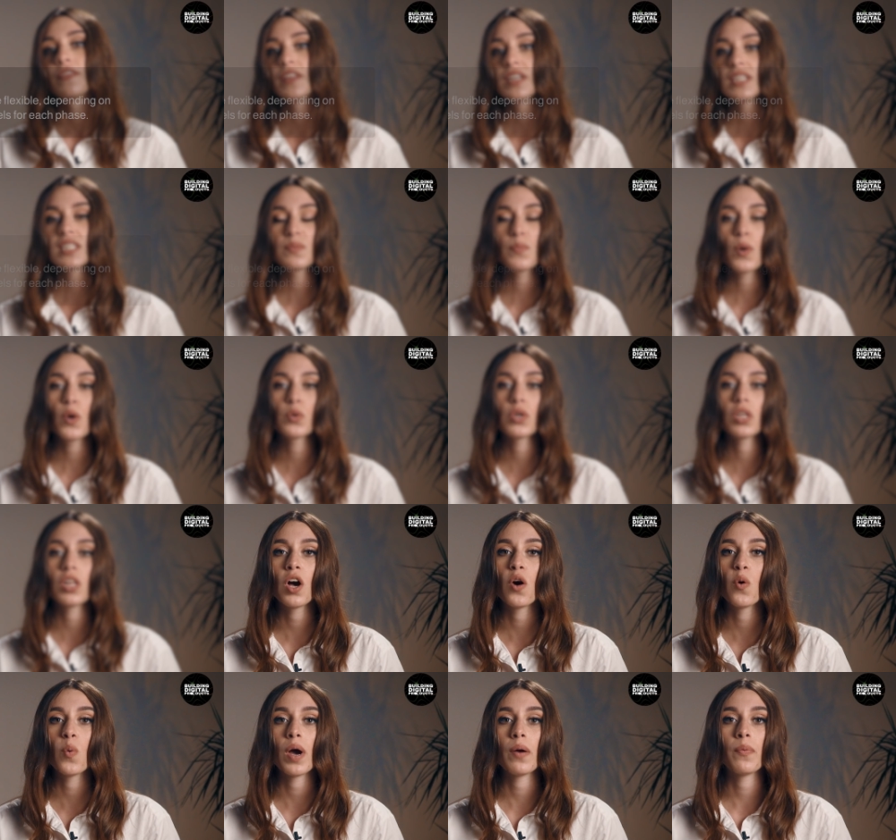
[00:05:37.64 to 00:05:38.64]
This model,
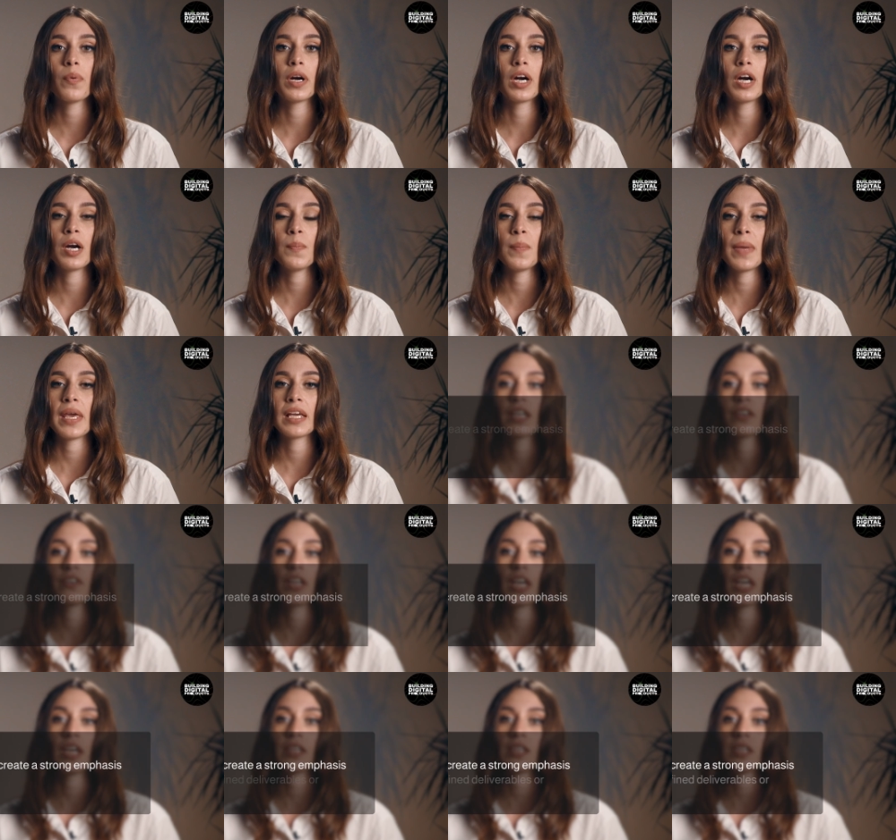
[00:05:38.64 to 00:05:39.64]
however, may
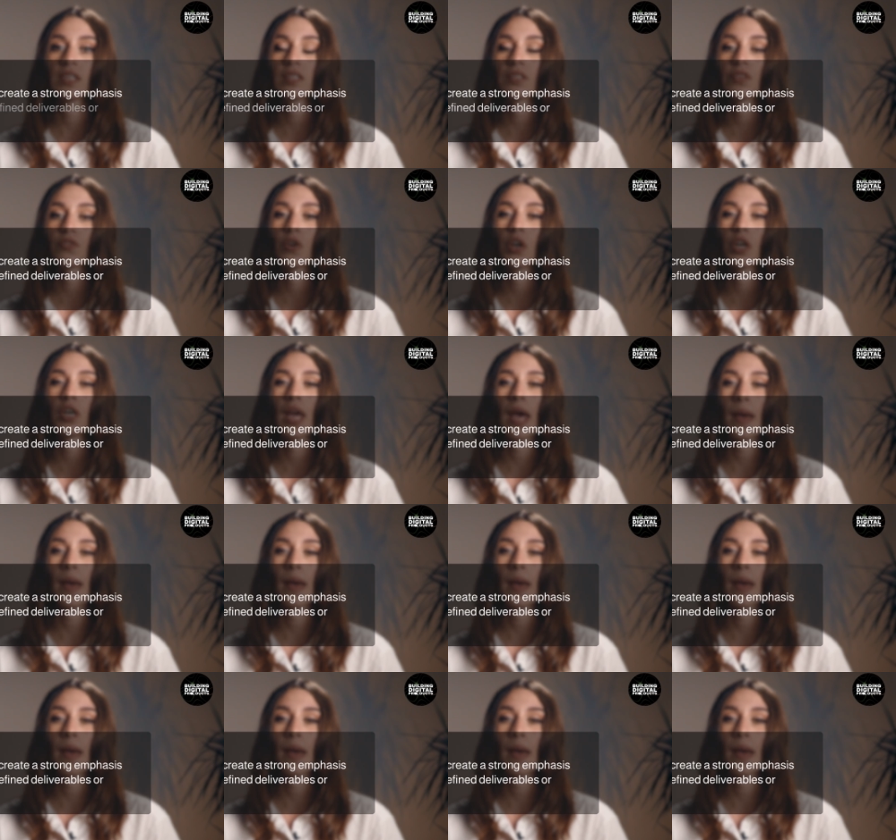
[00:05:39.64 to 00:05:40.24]
create a strong